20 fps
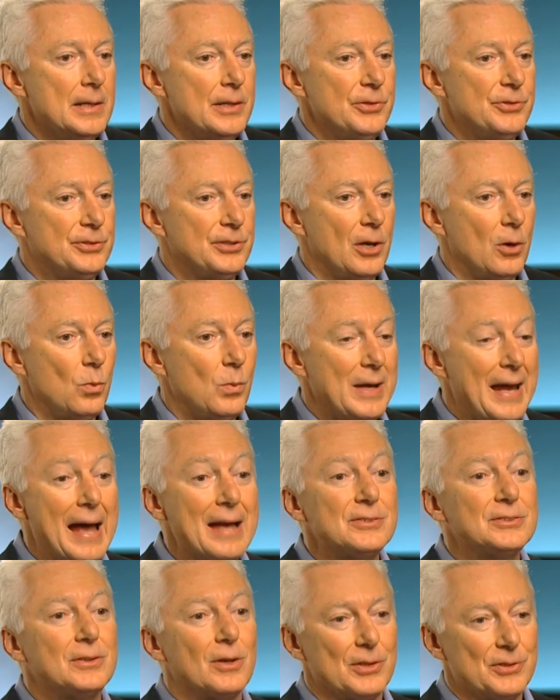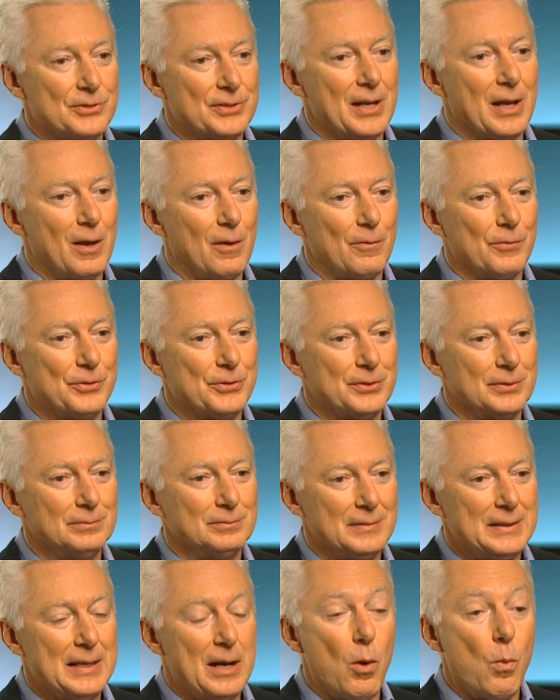So we asked ourselves,
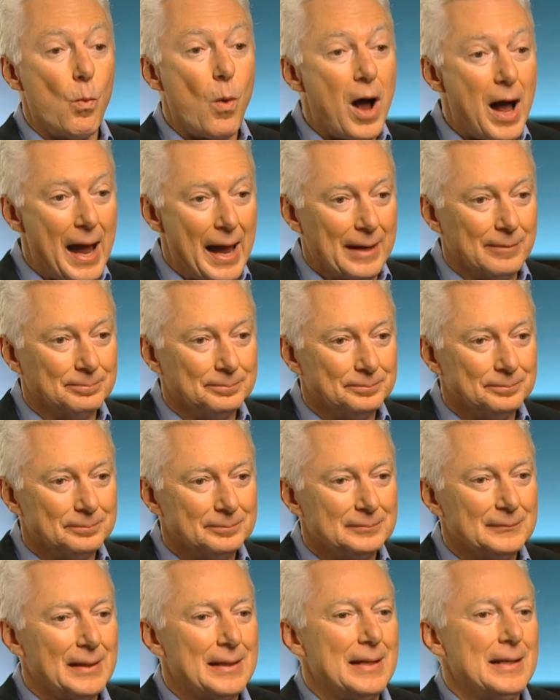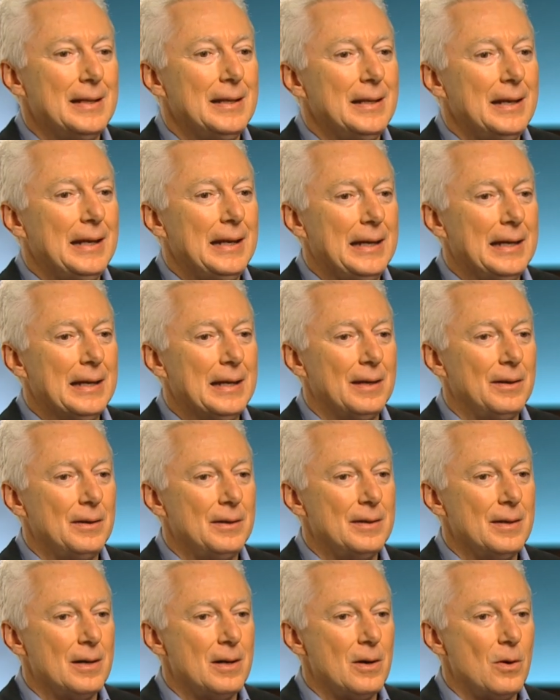why?
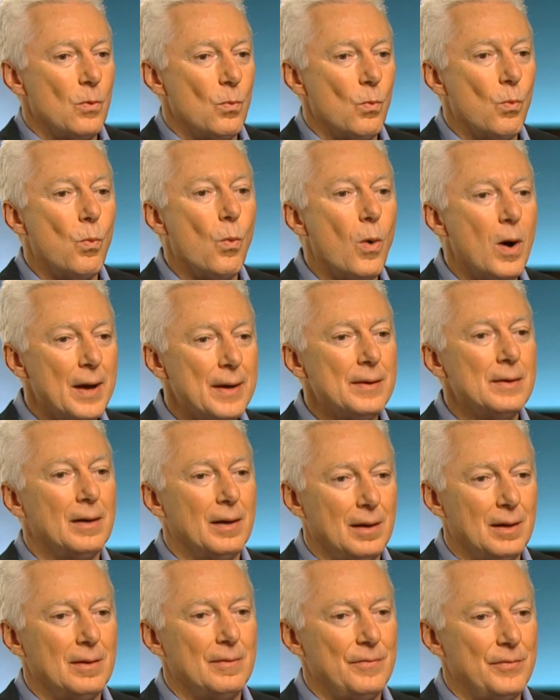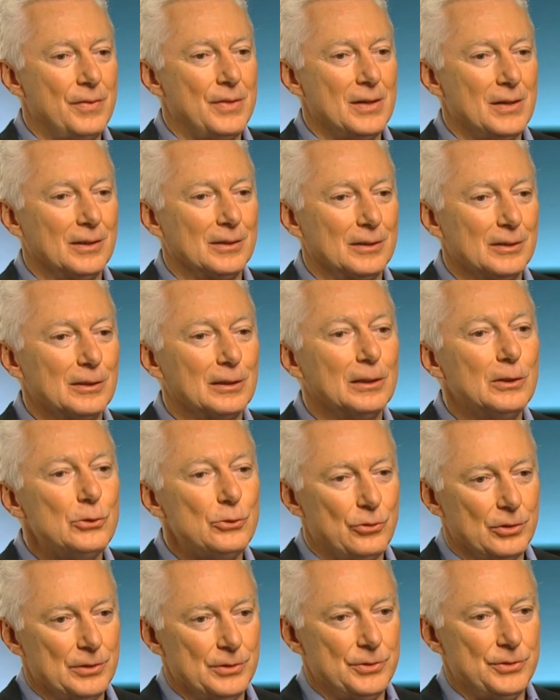And one of the
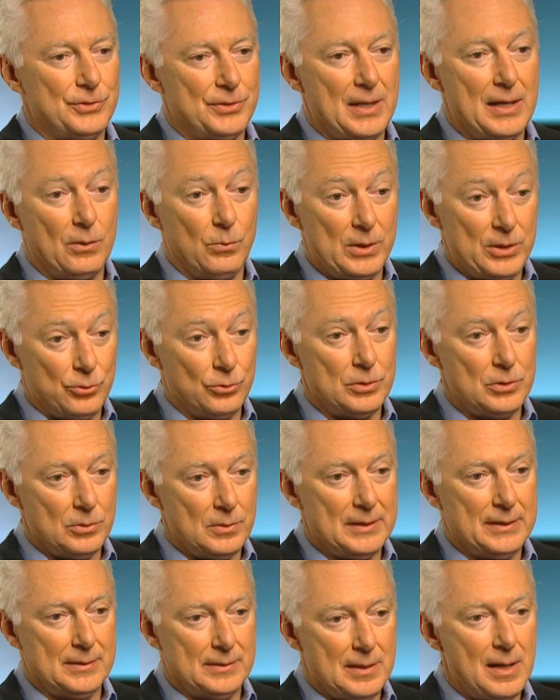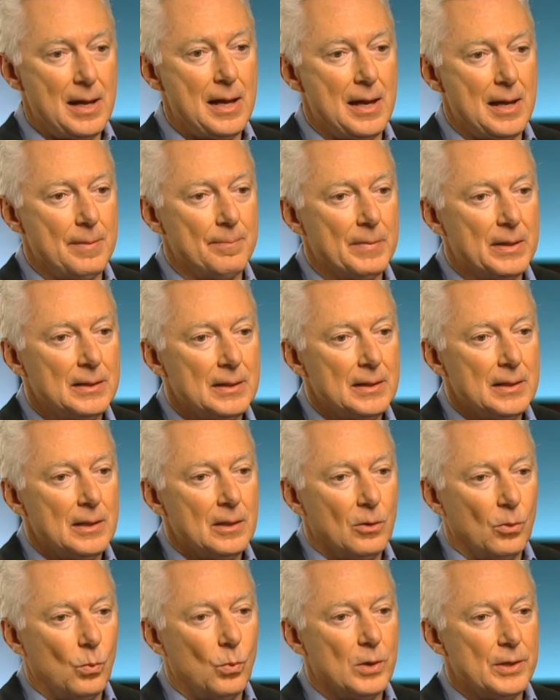conclusions that we drew at the time
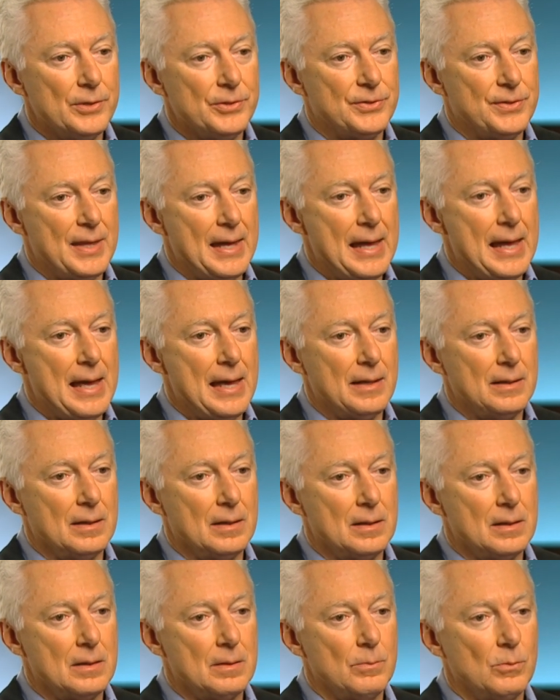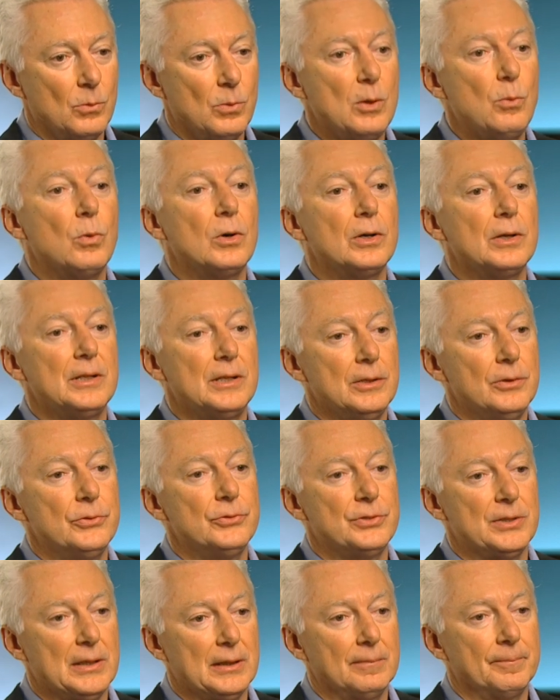was that we weren't
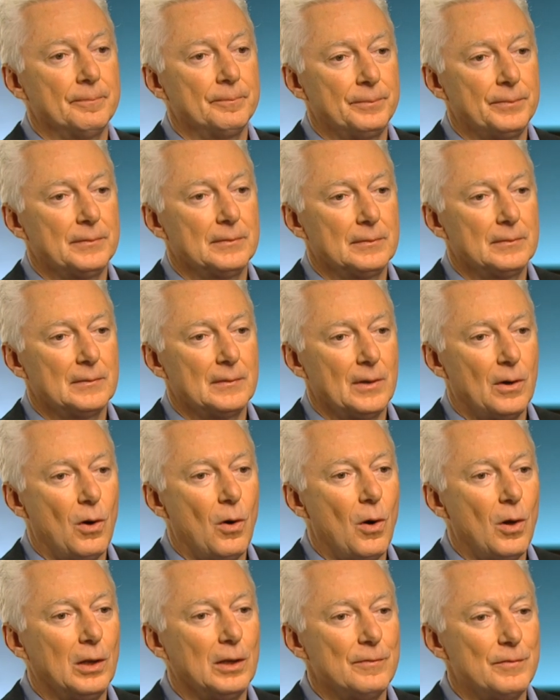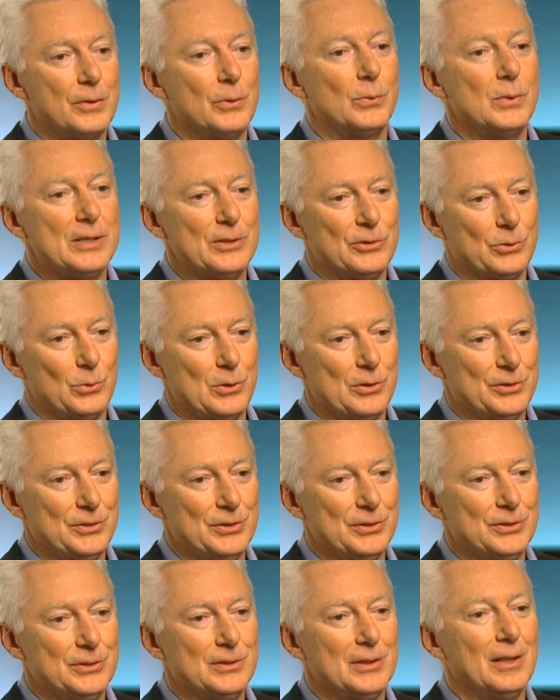using all of the
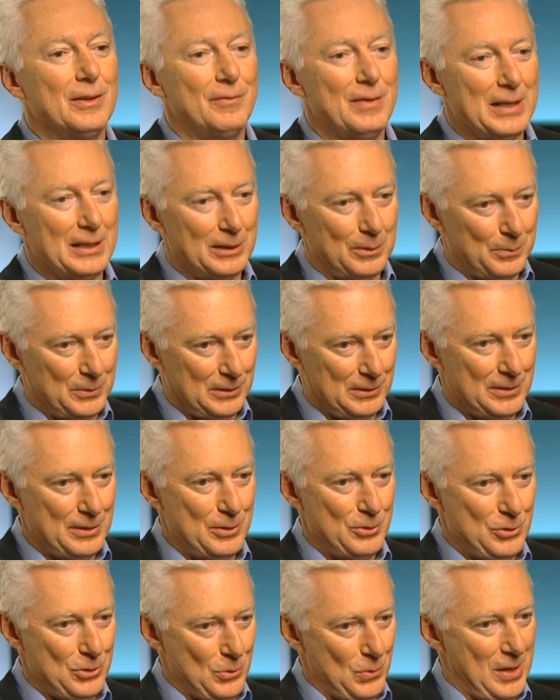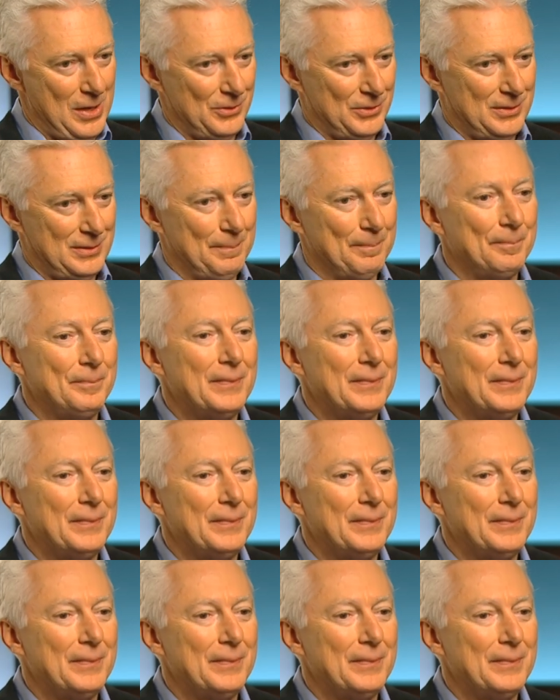resources available to us.